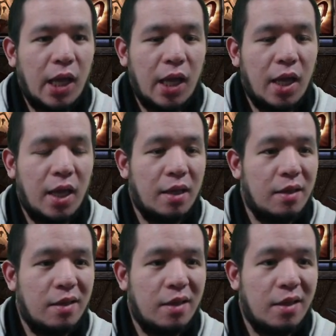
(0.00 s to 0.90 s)

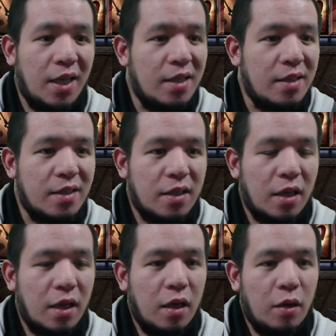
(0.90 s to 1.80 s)
And this,
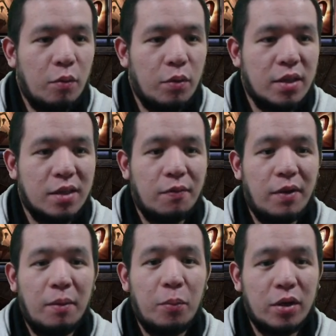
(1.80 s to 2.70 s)
which is
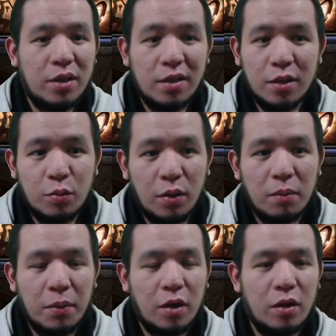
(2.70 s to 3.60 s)
very important as well,
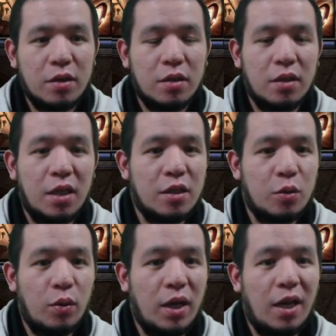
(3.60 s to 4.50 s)
because
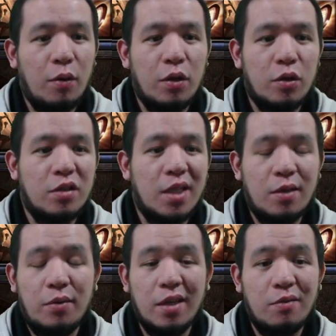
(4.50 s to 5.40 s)
this will allow you to
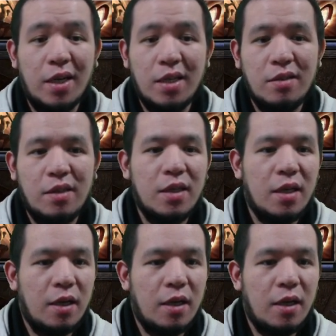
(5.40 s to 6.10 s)
generate rage.